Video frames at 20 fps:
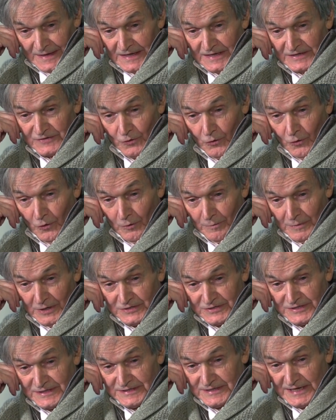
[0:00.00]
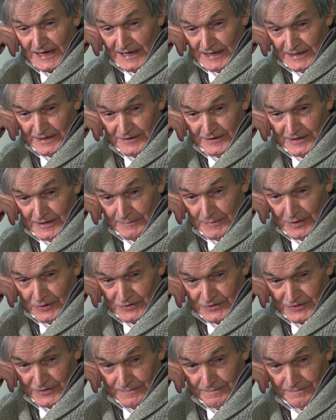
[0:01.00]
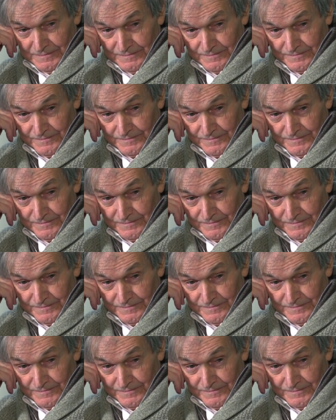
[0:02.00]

is almost entirely in their motion,